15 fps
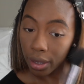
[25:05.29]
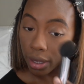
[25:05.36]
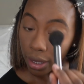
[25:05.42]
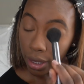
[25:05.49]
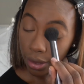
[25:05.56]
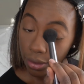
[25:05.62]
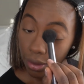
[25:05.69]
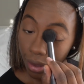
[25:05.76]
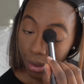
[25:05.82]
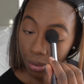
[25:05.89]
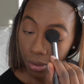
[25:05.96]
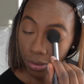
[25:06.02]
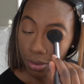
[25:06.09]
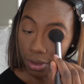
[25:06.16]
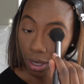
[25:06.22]
And I do that on
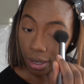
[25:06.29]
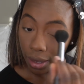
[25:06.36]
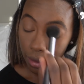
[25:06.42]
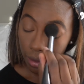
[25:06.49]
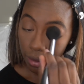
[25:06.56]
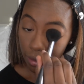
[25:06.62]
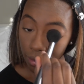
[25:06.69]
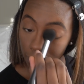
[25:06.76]
both sides.